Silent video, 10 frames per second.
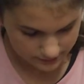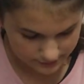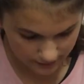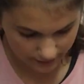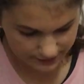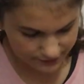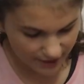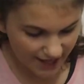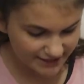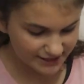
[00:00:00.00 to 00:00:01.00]
so as you
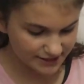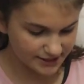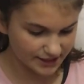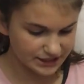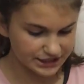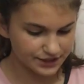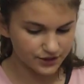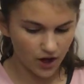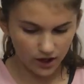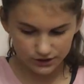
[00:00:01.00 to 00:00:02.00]
guys can see, she is
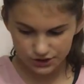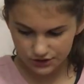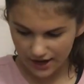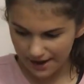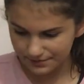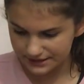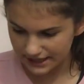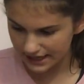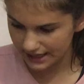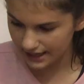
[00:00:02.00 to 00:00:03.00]
all strapped
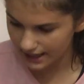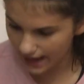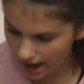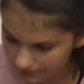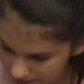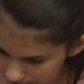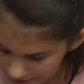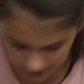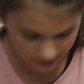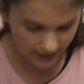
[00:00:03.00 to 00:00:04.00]
in, and now I'm going to put
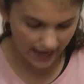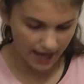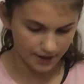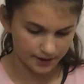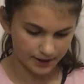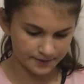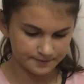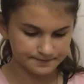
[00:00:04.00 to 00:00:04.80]
her hat on.